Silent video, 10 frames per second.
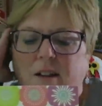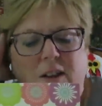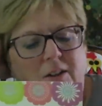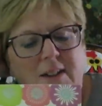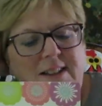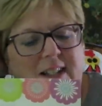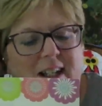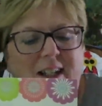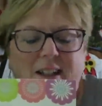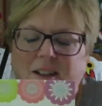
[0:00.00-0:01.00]

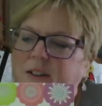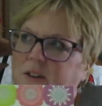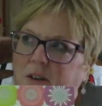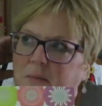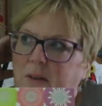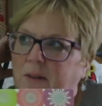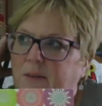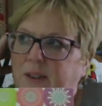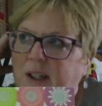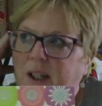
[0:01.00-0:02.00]
USA. You told me what
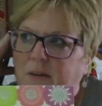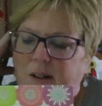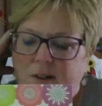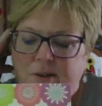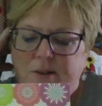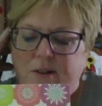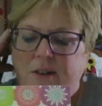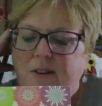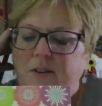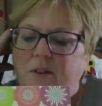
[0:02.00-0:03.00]
VA was.
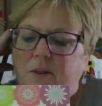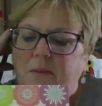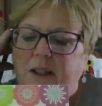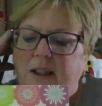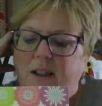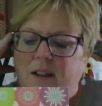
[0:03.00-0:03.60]
You told me.